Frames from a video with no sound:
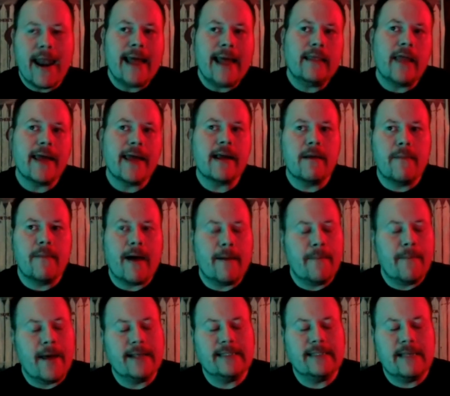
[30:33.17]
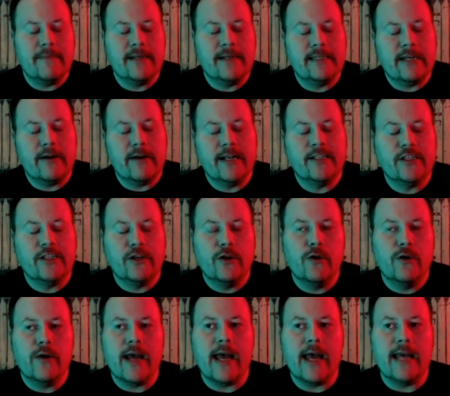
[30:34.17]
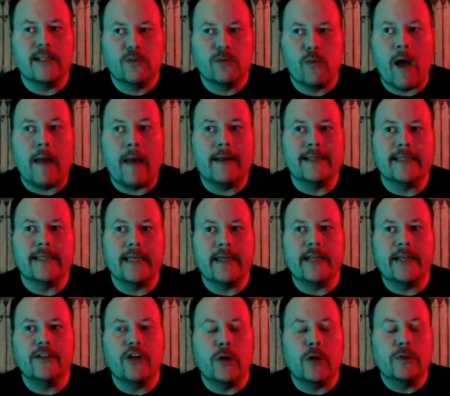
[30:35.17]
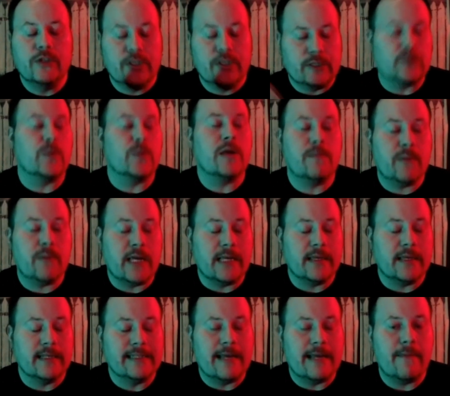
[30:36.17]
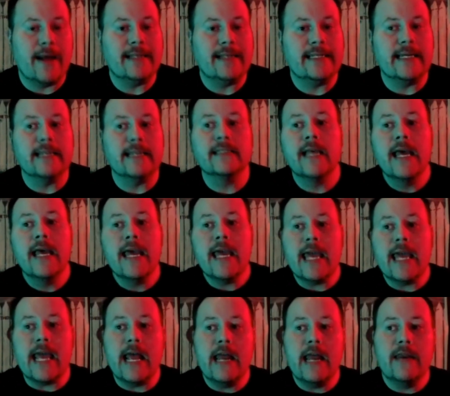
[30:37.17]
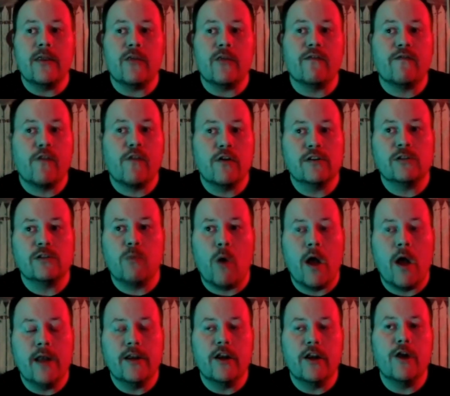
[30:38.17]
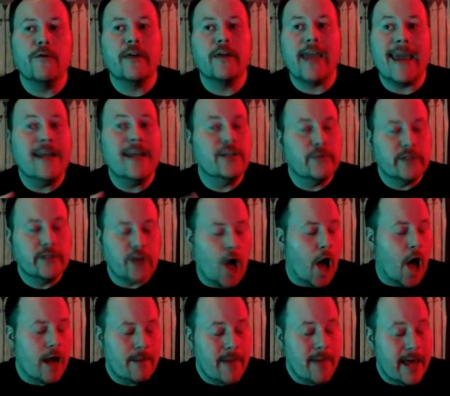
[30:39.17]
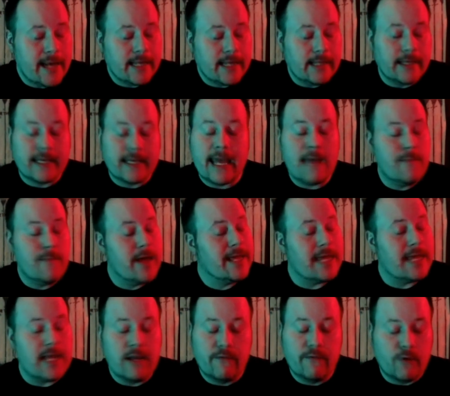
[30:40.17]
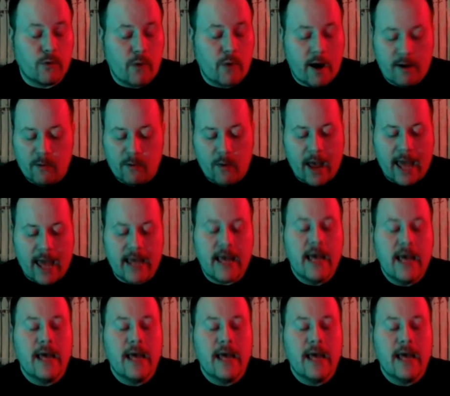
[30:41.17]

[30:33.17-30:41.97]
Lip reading: I like about Pet Sematary 2 as well is that they don't just repeat the same ideas. In the first one, Gage was automatically came back evil right away.